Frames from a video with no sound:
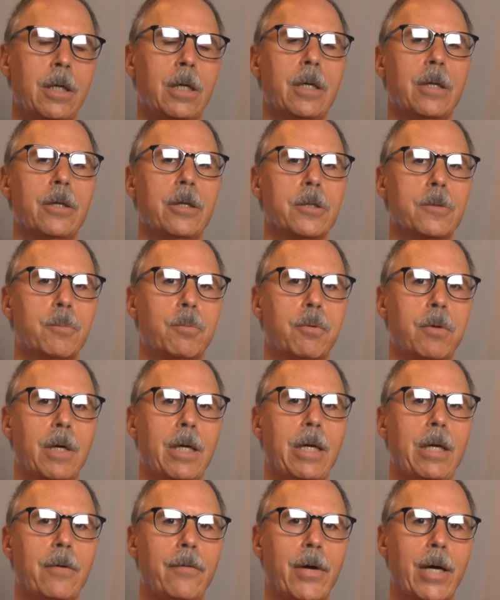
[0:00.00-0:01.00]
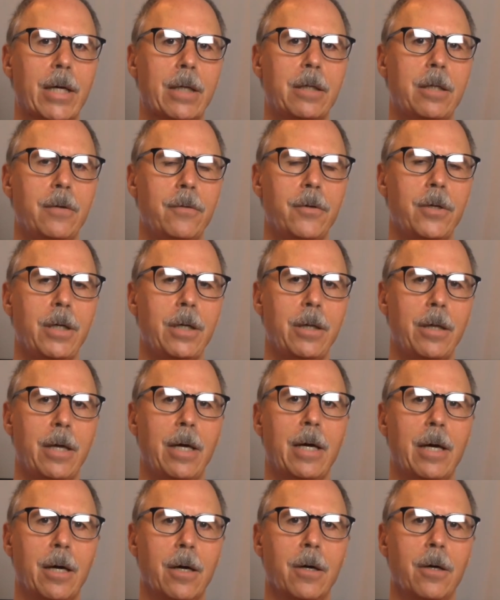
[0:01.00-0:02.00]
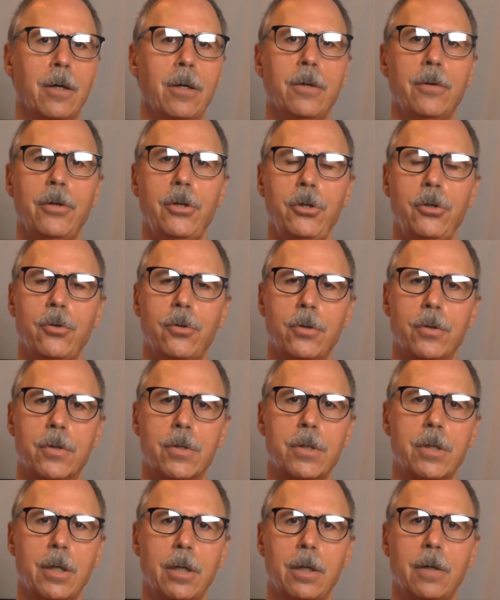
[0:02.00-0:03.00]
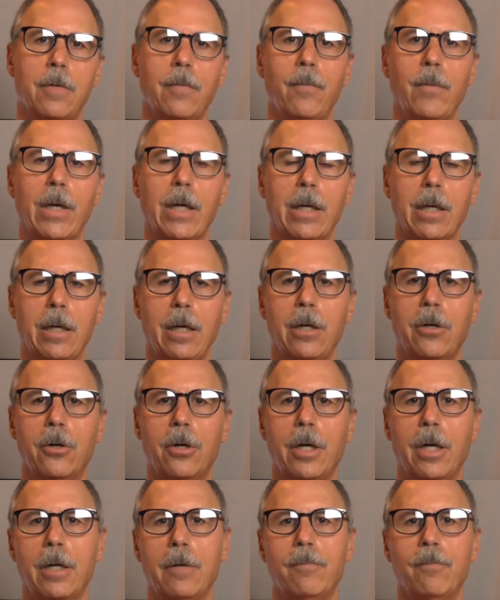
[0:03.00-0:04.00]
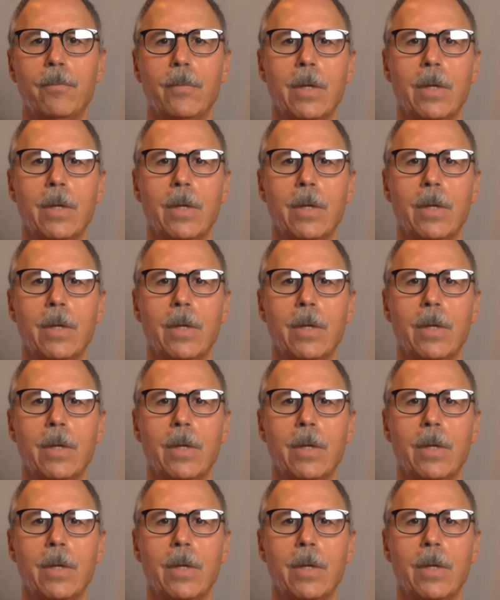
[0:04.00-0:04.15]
there's plenty of activity there that you can sit and get internet,